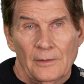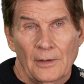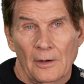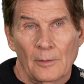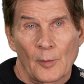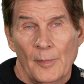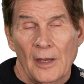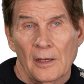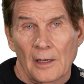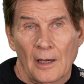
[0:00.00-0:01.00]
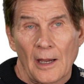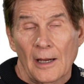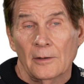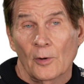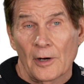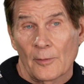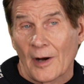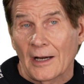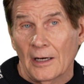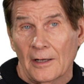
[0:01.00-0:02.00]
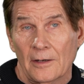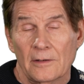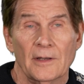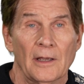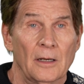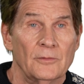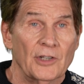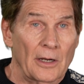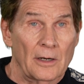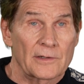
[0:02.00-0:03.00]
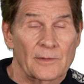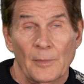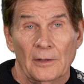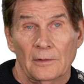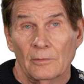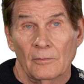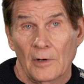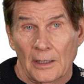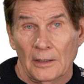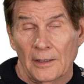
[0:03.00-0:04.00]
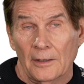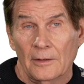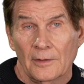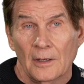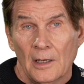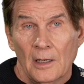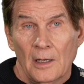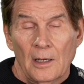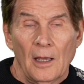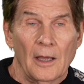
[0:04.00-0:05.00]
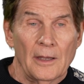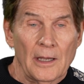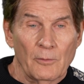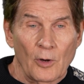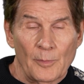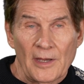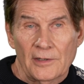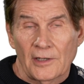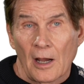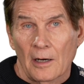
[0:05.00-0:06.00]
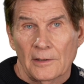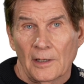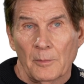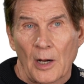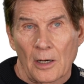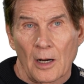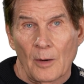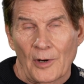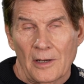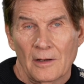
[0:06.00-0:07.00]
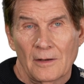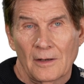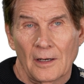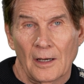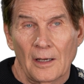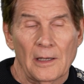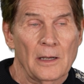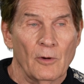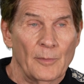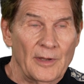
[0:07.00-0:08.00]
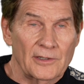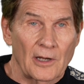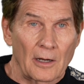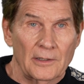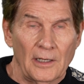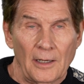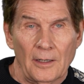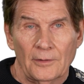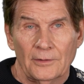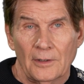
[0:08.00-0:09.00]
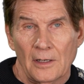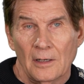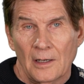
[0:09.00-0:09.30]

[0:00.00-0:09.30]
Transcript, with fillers: So it will be uh, Acorn regulators and J.R. Smith regulators. Uh, it will be stocked in Montgomery. Uh, it will be stocked in industry.